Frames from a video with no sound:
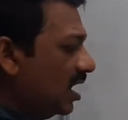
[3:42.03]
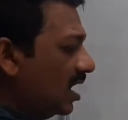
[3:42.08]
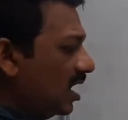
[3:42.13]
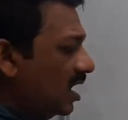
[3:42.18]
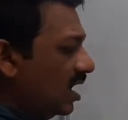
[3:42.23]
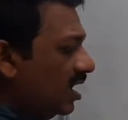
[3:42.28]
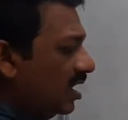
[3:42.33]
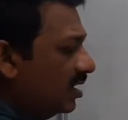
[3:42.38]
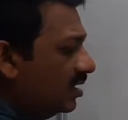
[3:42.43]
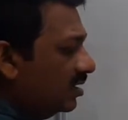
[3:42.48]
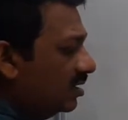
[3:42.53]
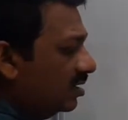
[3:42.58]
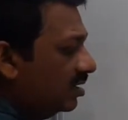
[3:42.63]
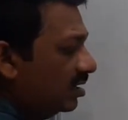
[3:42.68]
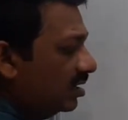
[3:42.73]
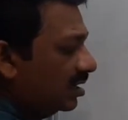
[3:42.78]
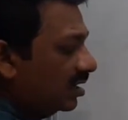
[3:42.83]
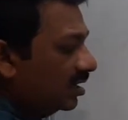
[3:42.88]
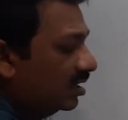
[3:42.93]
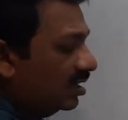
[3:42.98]
and
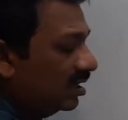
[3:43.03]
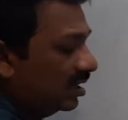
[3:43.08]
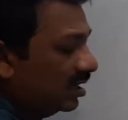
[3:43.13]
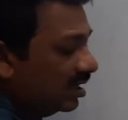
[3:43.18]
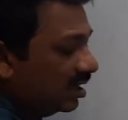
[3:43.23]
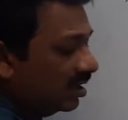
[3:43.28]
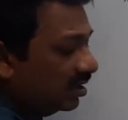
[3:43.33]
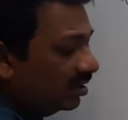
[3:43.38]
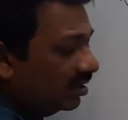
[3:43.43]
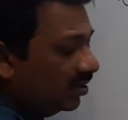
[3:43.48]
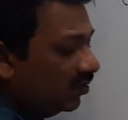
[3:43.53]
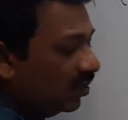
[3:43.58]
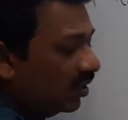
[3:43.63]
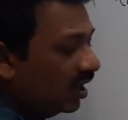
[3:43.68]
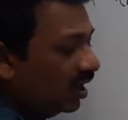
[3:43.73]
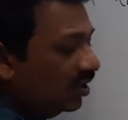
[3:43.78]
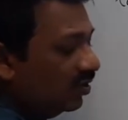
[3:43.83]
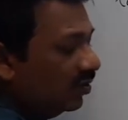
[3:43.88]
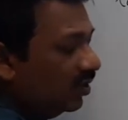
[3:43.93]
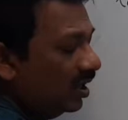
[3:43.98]
here the one
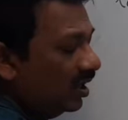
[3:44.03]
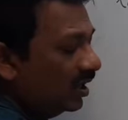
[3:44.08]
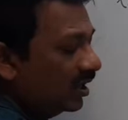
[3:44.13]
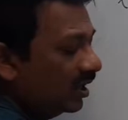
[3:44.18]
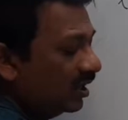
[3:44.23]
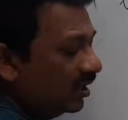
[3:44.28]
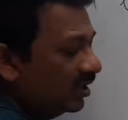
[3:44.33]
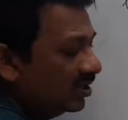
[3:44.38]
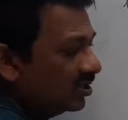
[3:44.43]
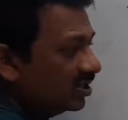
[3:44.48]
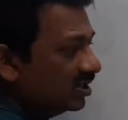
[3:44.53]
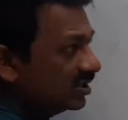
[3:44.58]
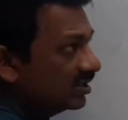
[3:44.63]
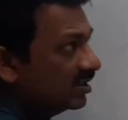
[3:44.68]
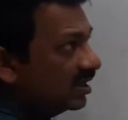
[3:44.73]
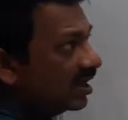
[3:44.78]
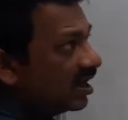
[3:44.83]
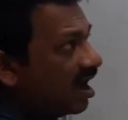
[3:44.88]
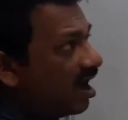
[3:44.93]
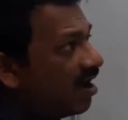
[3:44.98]
and only condition is
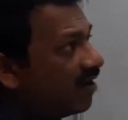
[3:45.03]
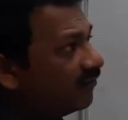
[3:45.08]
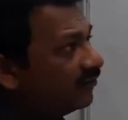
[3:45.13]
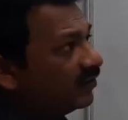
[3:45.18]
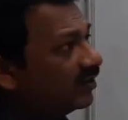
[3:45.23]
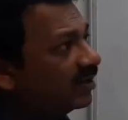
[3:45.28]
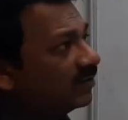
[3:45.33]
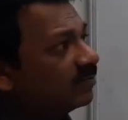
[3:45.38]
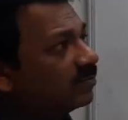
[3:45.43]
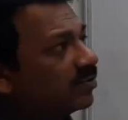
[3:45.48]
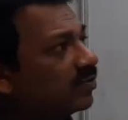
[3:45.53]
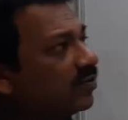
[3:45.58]
there. After